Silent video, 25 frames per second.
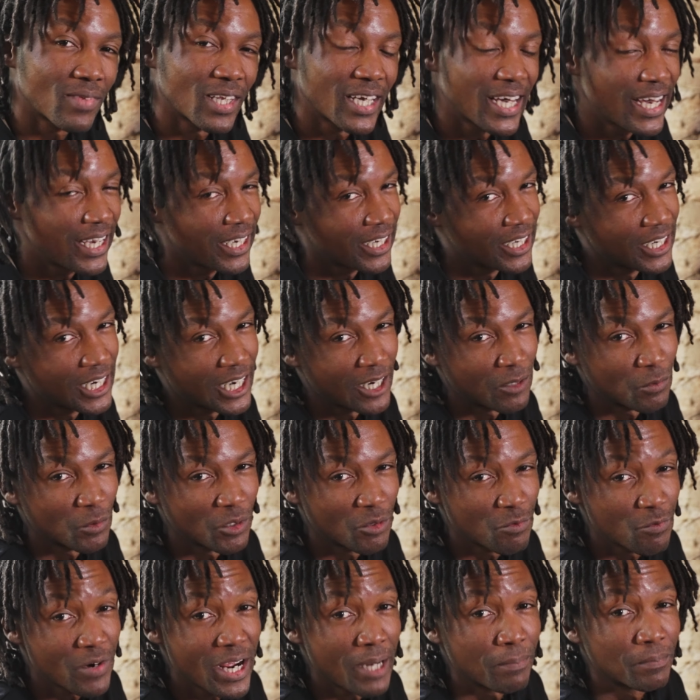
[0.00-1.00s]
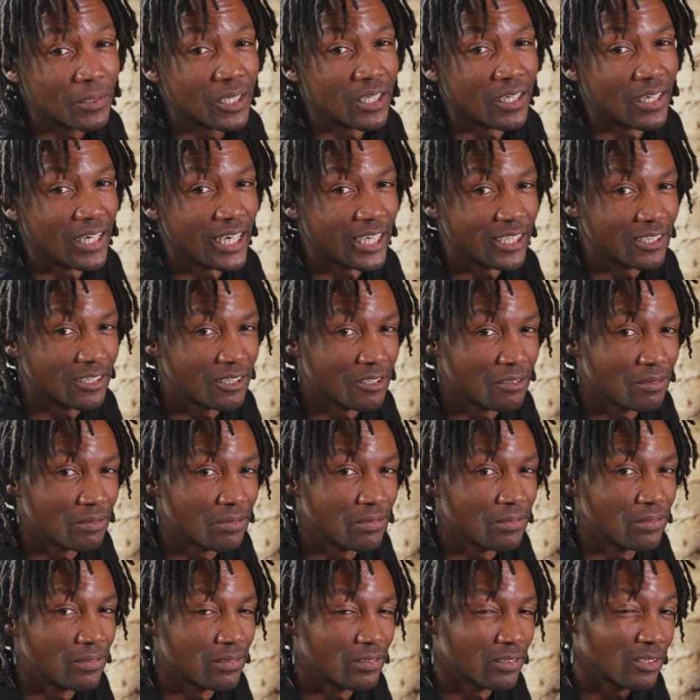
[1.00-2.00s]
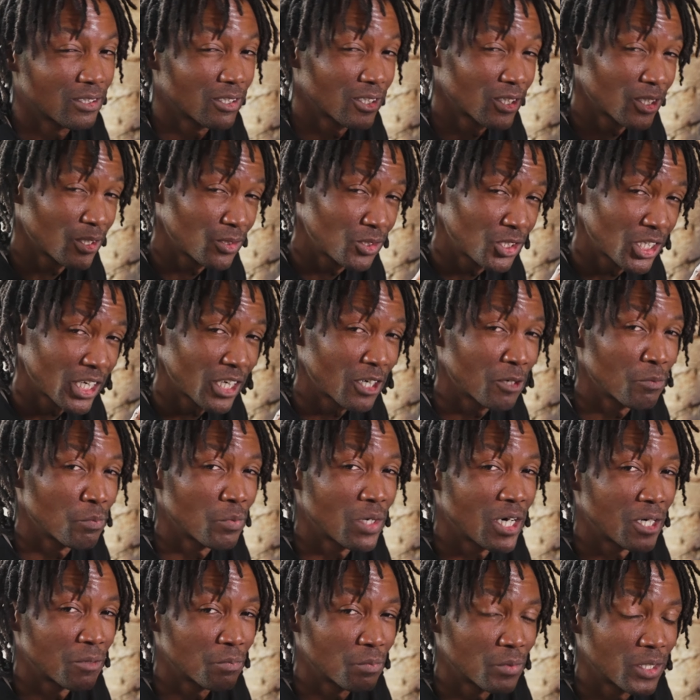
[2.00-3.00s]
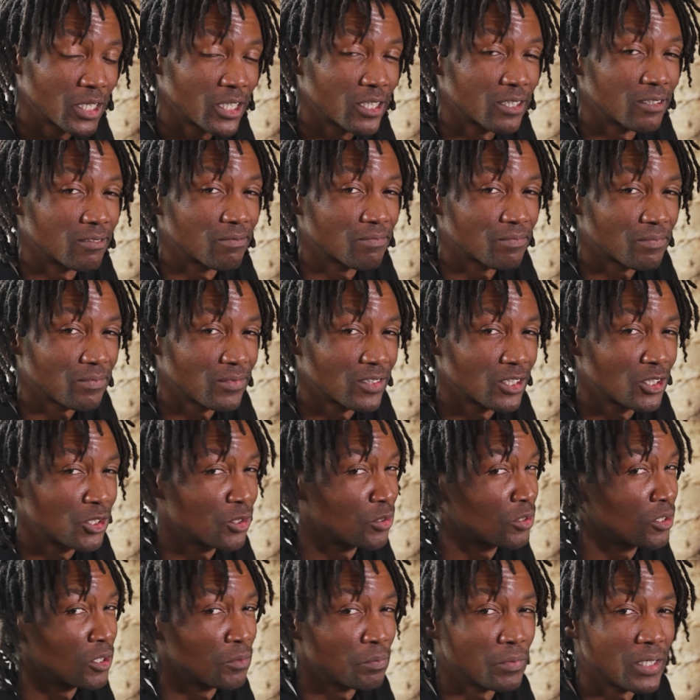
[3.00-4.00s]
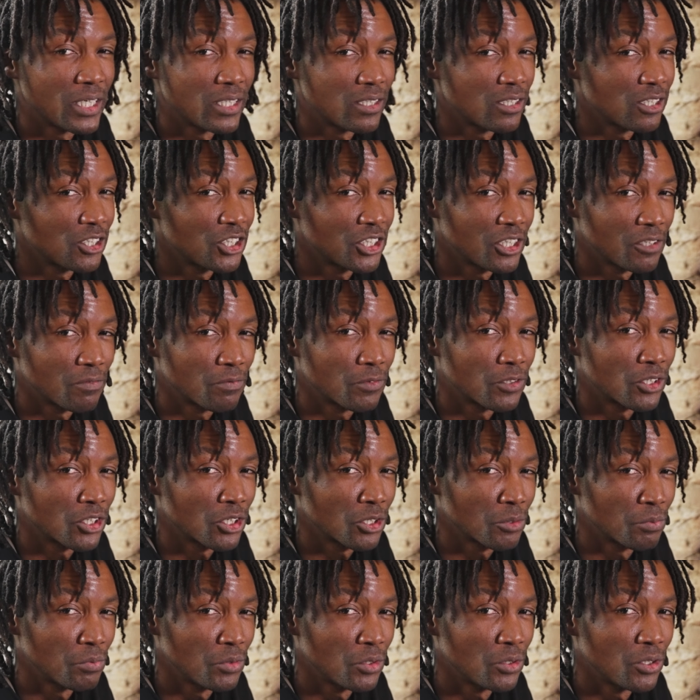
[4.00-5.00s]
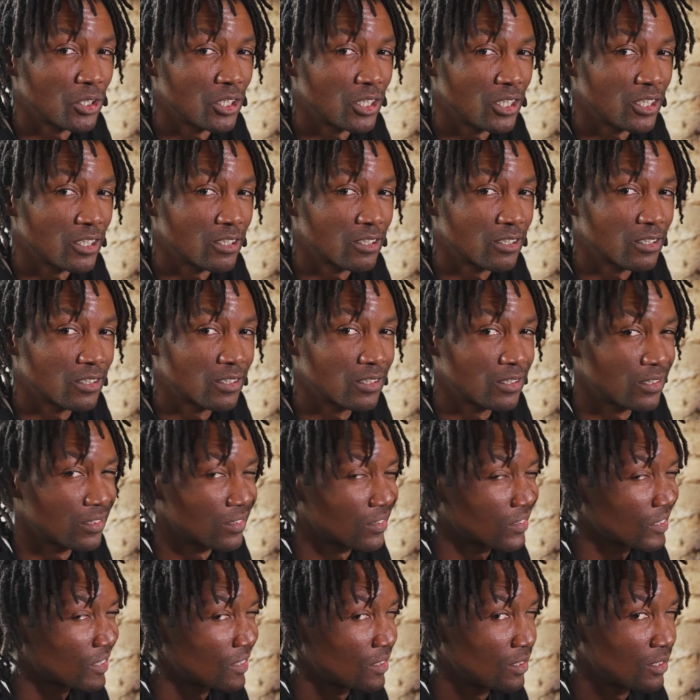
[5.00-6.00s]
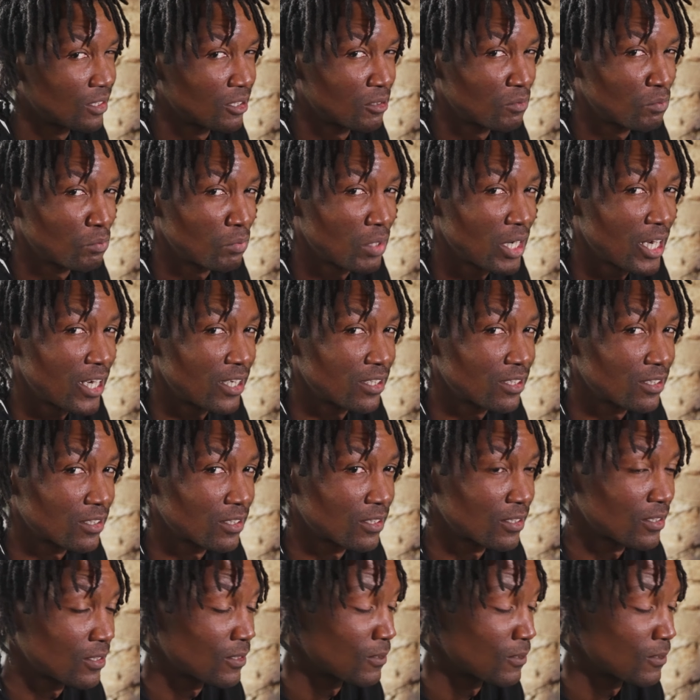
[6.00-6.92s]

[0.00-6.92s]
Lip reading: hanging out with Rapt Collective. Go check them out, man. Doing amazing shit for the community. Bless.